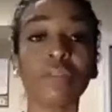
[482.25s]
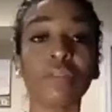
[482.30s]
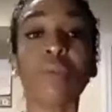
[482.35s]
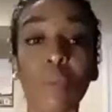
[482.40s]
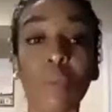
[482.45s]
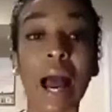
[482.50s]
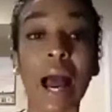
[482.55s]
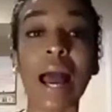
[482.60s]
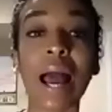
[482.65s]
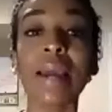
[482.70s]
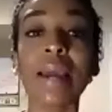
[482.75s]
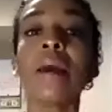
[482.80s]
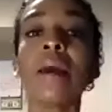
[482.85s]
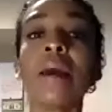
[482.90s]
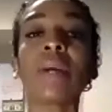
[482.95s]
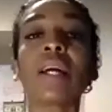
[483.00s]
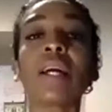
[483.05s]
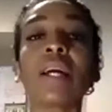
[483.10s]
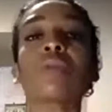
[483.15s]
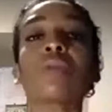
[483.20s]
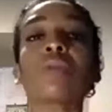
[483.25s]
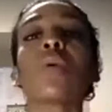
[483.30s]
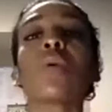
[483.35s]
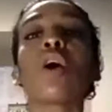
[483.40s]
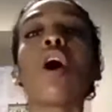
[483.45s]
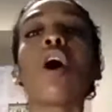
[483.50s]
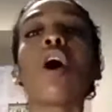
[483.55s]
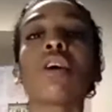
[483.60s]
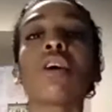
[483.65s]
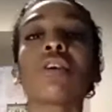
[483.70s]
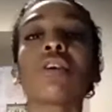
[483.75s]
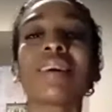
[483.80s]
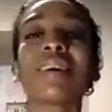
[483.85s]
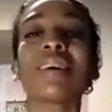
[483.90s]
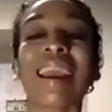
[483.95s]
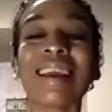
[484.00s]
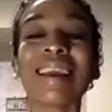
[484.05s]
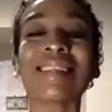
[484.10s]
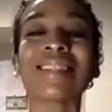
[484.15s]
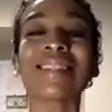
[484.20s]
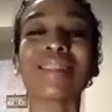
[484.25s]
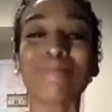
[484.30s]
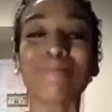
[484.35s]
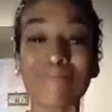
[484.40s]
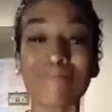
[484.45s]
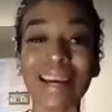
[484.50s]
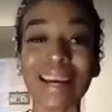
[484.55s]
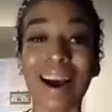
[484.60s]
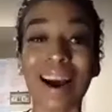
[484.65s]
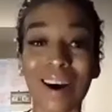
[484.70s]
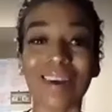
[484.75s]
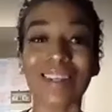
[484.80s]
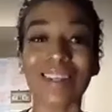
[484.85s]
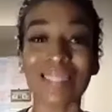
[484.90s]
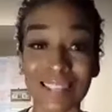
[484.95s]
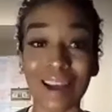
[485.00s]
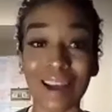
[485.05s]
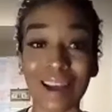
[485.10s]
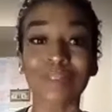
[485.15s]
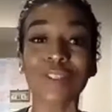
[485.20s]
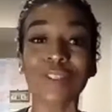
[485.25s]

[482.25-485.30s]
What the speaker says: Why? Because we were all created to be ourselves.